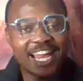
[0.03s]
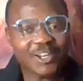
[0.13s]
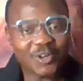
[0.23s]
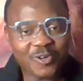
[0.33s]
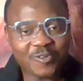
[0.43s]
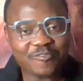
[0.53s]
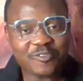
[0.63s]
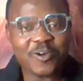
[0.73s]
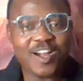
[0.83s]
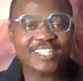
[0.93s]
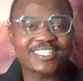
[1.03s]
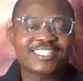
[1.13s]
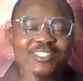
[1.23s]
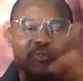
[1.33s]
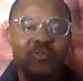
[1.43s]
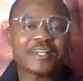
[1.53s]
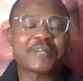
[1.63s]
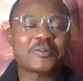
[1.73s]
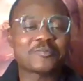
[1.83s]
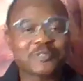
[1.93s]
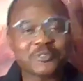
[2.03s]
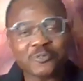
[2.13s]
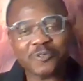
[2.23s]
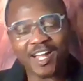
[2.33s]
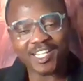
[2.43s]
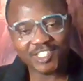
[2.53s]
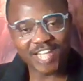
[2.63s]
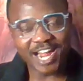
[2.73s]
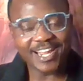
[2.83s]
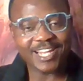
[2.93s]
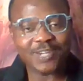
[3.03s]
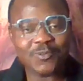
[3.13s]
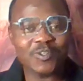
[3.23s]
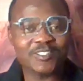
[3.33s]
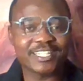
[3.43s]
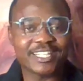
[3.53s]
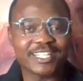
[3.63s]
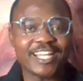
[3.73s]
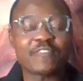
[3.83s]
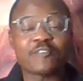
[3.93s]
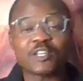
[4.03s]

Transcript: Hello, viewers. Welcome to our channel once again.